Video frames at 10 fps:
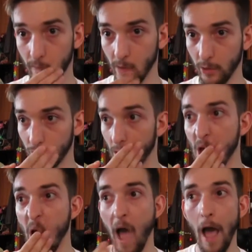No drool.
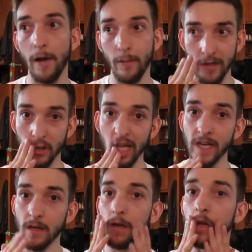Am I
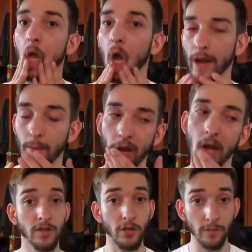drooling? Okay, I'm
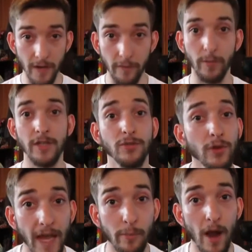good. So you've never been to
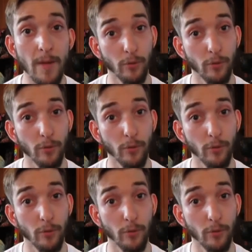a gay Pride